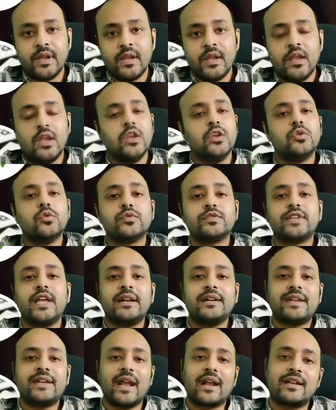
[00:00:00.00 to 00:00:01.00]

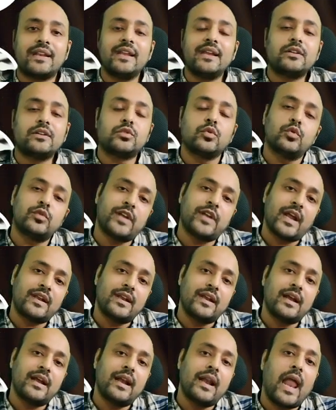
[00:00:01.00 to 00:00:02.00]
Using too
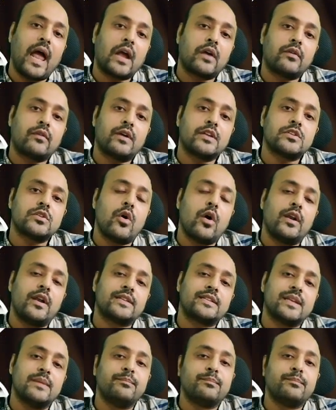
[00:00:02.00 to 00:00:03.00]
technical a language on a
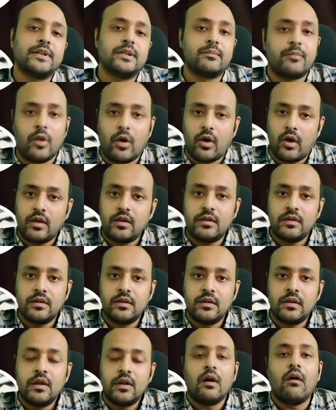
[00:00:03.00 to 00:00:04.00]
simple blog,
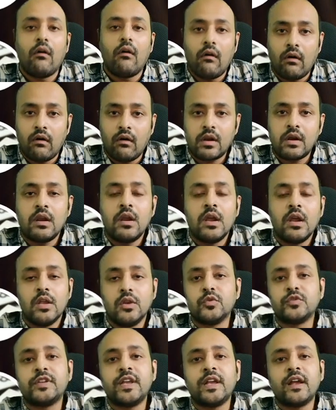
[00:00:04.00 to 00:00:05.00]
or
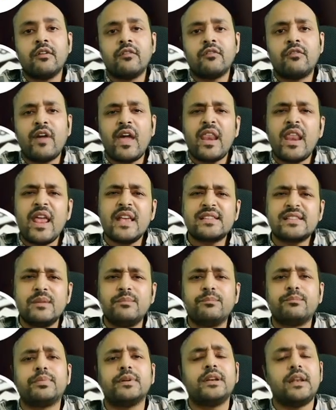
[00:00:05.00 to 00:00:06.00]
using a very
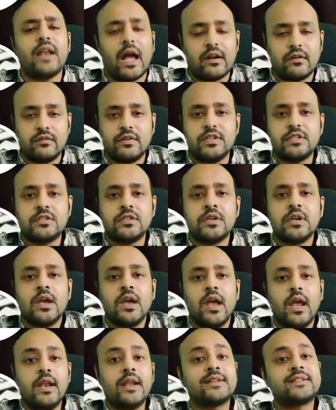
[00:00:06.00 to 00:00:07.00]
simple language
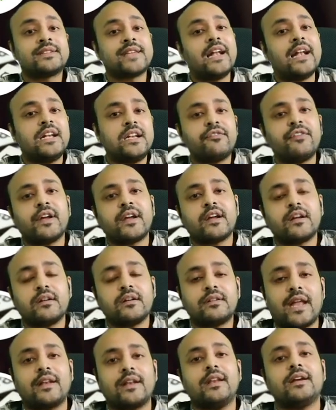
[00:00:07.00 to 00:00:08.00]
in a scientific,
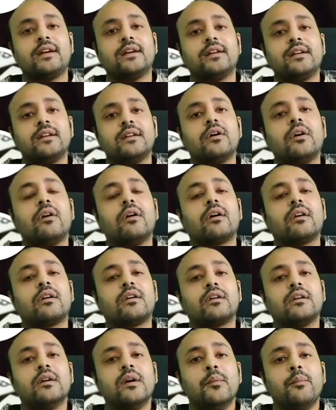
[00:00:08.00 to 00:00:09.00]
technical
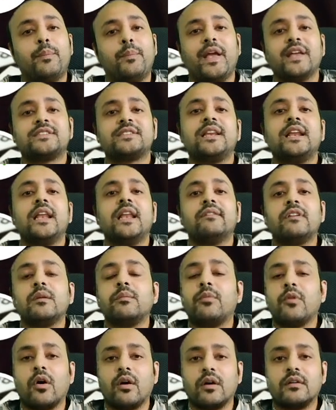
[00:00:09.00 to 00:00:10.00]
or PhD level
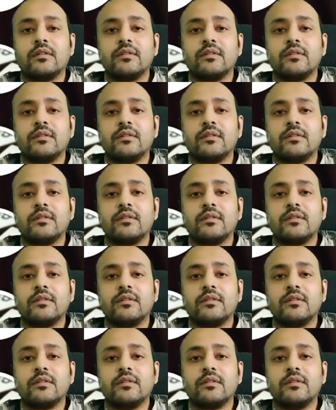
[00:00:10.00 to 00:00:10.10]
blog,